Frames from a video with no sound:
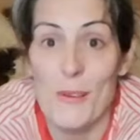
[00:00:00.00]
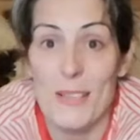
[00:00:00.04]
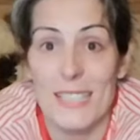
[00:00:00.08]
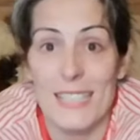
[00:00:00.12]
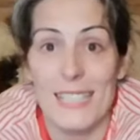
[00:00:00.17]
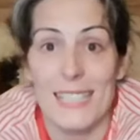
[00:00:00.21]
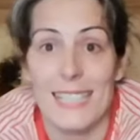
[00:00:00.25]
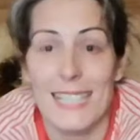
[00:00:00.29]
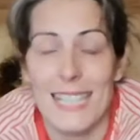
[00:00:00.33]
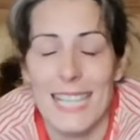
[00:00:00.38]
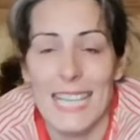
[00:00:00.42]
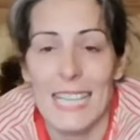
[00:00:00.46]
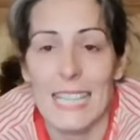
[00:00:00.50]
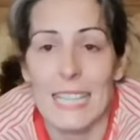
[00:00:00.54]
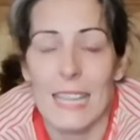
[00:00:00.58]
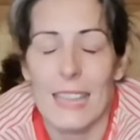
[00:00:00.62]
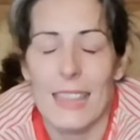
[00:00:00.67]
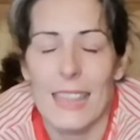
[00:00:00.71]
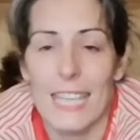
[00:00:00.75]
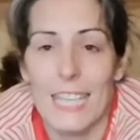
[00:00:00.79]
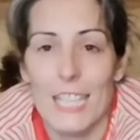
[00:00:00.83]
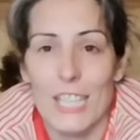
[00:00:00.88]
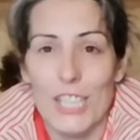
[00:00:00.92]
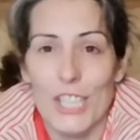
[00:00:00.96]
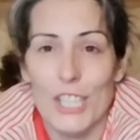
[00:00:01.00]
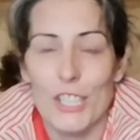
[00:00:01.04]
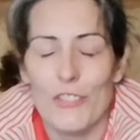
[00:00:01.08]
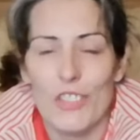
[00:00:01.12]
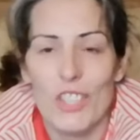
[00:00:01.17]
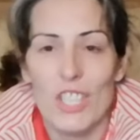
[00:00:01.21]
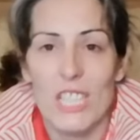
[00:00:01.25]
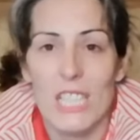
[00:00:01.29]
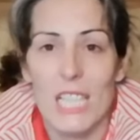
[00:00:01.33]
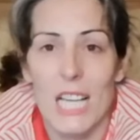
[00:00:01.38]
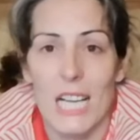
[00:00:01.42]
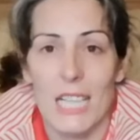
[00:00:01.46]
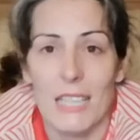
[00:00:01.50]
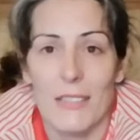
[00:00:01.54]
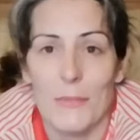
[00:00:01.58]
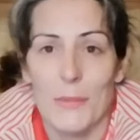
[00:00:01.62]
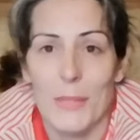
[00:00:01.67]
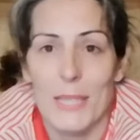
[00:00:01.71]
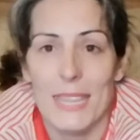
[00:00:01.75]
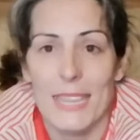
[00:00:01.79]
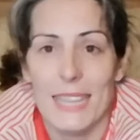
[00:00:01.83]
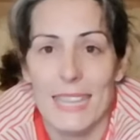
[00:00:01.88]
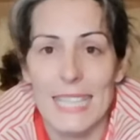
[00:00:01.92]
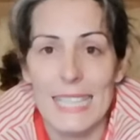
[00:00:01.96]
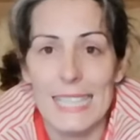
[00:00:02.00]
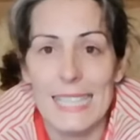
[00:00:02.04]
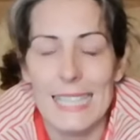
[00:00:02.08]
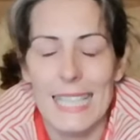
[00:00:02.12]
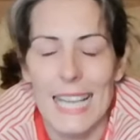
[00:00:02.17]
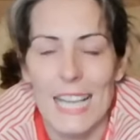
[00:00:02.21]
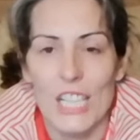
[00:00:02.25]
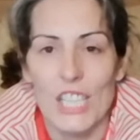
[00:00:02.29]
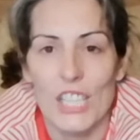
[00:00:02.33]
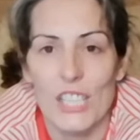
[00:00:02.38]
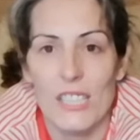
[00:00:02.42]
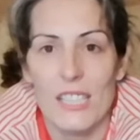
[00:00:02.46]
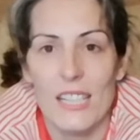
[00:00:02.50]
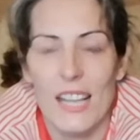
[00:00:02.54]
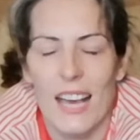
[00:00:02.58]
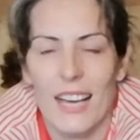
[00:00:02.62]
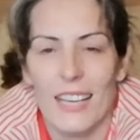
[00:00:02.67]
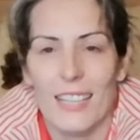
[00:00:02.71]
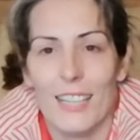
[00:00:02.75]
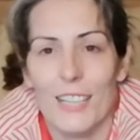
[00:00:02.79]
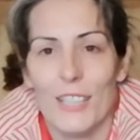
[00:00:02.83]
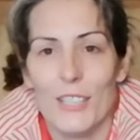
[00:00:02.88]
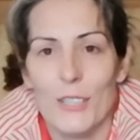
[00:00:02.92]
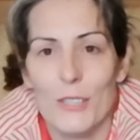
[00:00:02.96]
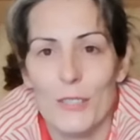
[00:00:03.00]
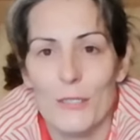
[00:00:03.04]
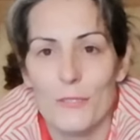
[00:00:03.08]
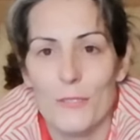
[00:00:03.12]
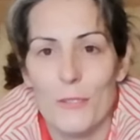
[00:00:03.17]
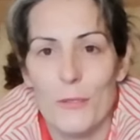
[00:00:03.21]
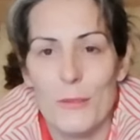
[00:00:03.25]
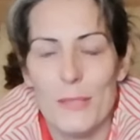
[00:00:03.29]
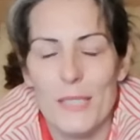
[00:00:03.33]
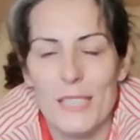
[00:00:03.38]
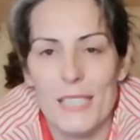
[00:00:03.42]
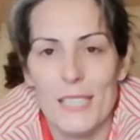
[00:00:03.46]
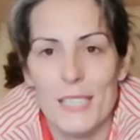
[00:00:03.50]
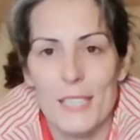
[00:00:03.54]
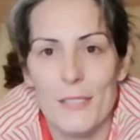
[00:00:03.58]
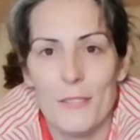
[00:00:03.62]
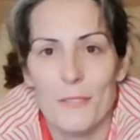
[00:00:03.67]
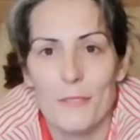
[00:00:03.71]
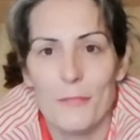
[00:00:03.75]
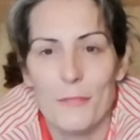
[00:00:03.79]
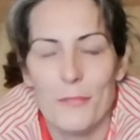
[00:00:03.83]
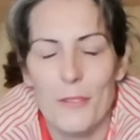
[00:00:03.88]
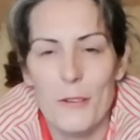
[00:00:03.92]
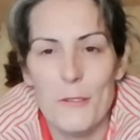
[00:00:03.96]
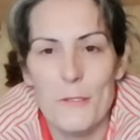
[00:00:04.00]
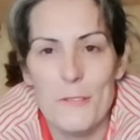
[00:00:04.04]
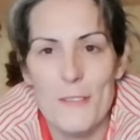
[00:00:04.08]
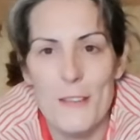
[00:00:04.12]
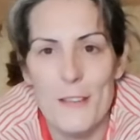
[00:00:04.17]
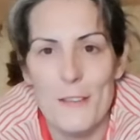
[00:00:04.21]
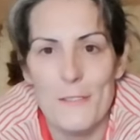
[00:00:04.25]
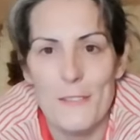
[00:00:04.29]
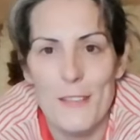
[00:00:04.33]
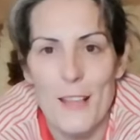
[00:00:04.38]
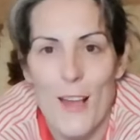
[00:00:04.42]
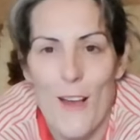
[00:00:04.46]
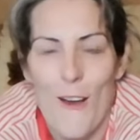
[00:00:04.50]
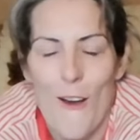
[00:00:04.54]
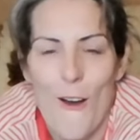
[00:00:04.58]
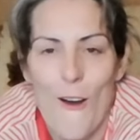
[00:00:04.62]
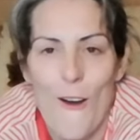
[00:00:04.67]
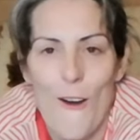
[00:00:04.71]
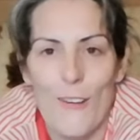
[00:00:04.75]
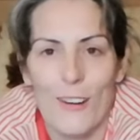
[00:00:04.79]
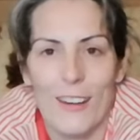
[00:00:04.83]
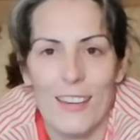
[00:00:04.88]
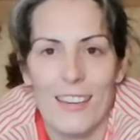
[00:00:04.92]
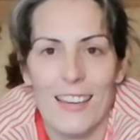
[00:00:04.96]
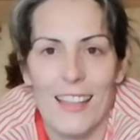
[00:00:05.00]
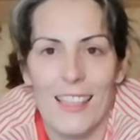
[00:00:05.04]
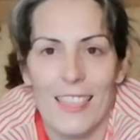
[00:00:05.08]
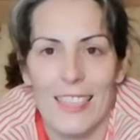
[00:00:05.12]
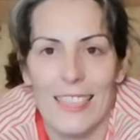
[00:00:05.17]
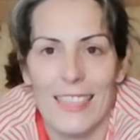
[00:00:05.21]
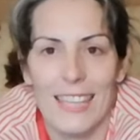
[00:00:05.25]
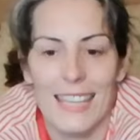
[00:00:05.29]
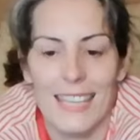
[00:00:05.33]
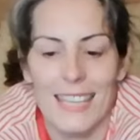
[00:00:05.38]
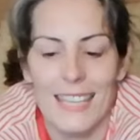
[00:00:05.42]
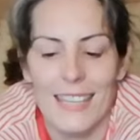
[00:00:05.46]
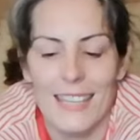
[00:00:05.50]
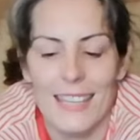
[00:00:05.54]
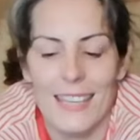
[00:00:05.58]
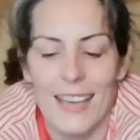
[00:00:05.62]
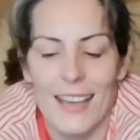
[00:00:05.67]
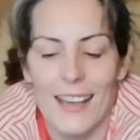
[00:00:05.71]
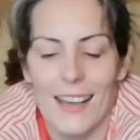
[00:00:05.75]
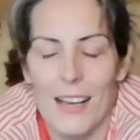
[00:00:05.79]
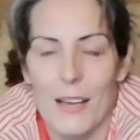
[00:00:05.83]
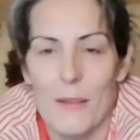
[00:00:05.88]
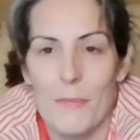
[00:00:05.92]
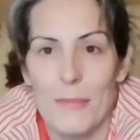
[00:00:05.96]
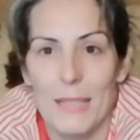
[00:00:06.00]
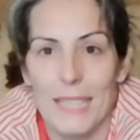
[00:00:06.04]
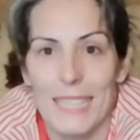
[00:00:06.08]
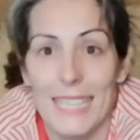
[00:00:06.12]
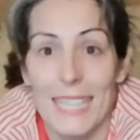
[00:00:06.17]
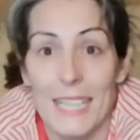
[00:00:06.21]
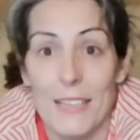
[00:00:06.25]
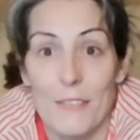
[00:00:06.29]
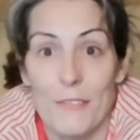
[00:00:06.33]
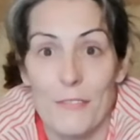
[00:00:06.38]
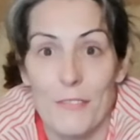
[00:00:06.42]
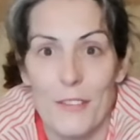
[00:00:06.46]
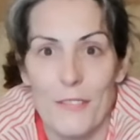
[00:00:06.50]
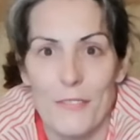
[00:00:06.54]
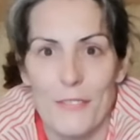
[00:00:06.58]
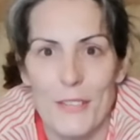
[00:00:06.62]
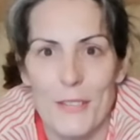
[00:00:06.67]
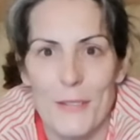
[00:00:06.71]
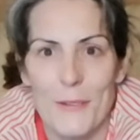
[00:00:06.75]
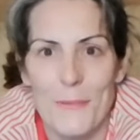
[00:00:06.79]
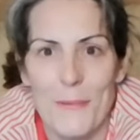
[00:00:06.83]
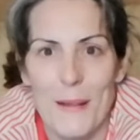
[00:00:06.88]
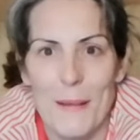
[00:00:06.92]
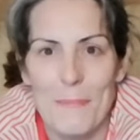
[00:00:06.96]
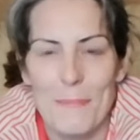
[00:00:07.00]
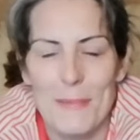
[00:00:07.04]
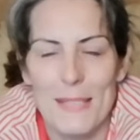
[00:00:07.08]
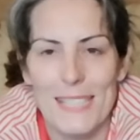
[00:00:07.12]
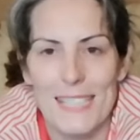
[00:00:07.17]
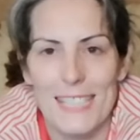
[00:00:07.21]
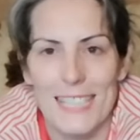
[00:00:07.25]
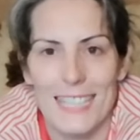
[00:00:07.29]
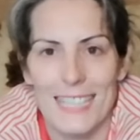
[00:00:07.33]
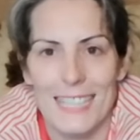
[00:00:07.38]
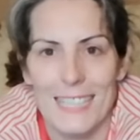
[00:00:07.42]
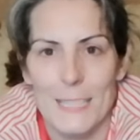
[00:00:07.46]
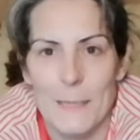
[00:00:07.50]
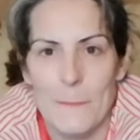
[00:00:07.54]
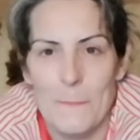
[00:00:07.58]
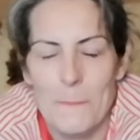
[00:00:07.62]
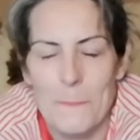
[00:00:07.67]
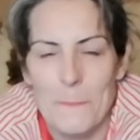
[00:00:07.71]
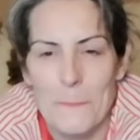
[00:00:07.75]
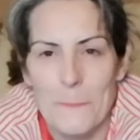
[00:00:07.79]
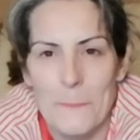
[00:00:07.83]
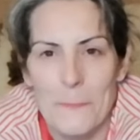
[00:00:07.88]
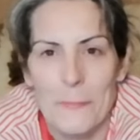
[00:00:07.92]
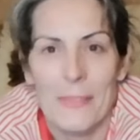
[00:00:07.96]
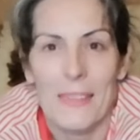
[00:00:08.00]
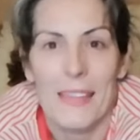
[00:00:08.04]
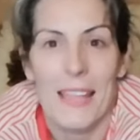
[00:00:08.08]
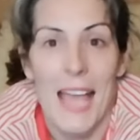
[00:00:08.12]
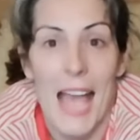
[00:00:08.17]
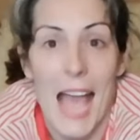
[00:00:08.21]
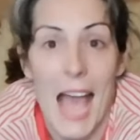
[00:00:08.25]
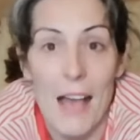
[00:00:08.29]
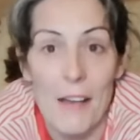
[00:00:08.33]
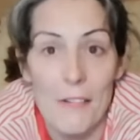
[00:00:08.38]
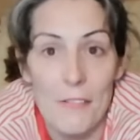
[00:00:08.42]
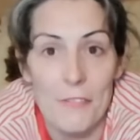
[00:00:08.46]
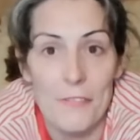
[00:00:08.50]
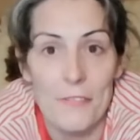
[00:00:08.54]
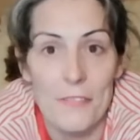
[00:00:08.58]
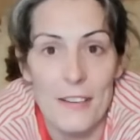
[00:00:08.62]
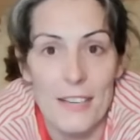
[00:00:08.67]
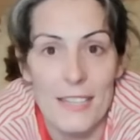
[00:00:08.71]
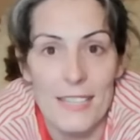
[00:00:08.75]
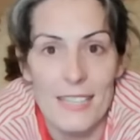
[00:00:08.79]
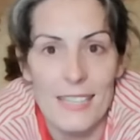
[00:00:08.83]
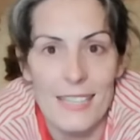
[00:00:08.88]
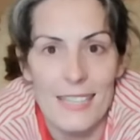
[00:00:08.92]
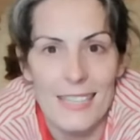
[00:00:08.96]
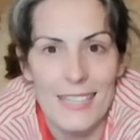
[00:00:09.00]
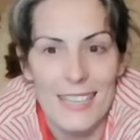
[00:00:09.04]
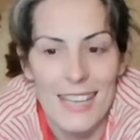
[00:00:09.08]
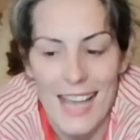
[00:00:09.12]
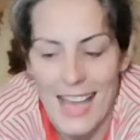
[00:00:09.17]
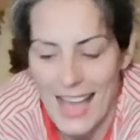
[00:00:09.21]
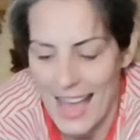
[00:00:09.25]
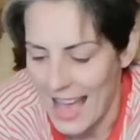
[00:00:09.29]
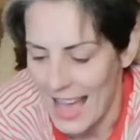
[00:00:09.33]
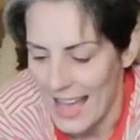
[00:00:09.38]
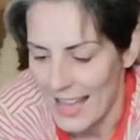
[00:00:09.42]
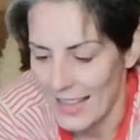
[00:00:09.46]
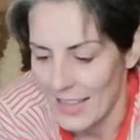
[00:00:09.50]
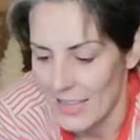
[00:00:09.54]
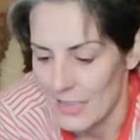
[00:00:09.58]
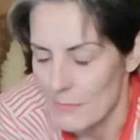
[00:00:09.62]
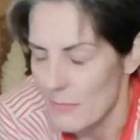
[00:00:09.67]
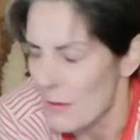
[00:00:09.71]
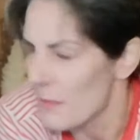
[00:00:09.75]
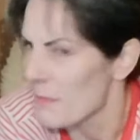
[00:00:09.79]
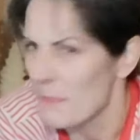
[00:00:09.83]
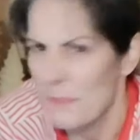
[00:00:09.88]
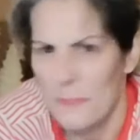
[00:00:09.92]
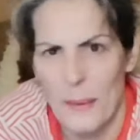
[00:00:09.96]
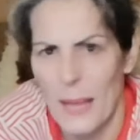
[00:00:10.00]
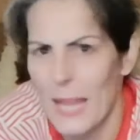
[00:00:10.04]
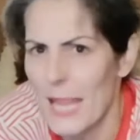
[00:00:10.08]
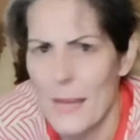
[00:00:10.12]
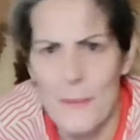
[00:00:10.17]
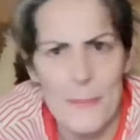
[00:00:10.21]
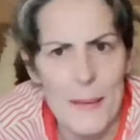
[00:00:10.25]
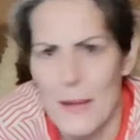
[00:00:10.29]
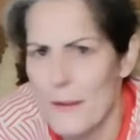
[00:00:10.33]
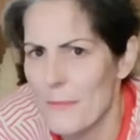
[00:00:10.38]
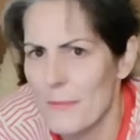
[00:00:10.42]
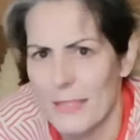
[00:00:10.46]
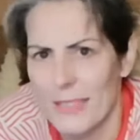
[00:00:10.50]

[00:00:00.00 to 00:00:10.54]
to seeing the things you've done with this session, and I look forward to some photos on the Glyn Vivian website. Have fun, play about with